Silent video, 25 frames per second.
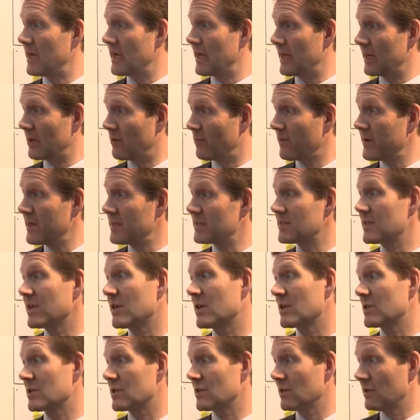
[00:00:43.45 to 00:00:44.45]
increase the
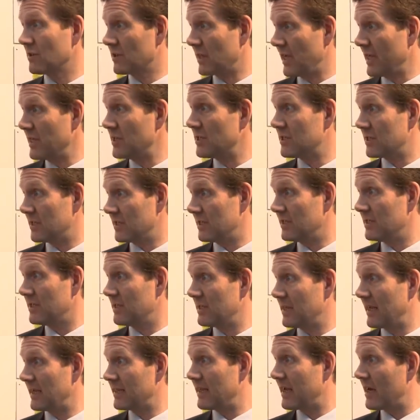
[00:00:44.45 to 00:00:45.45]
consolidation
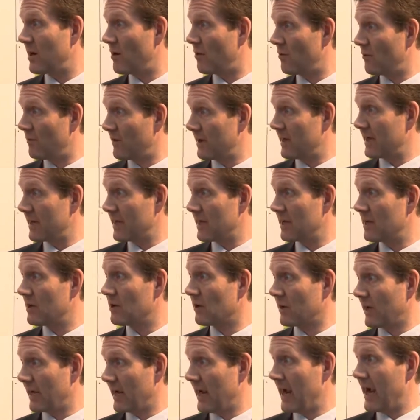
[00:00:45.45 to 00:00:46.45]
that they are already
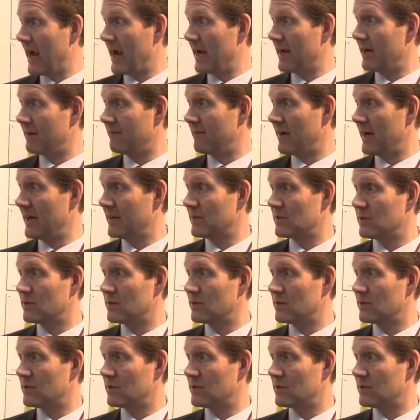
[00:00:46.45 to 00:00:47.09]
looking at, right?